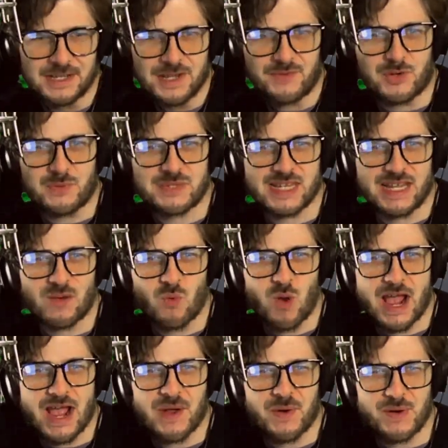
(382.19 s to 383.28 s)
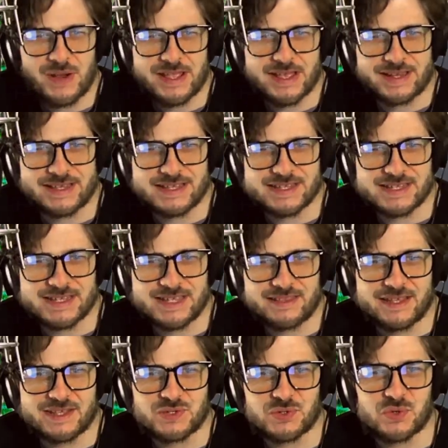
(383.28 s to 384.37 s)
Roop saying wow, CatKit saying
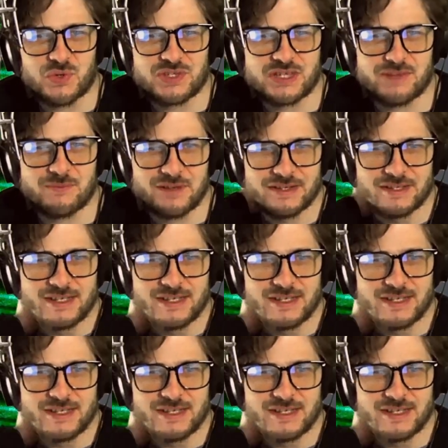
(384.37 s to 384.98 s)
that's awesome.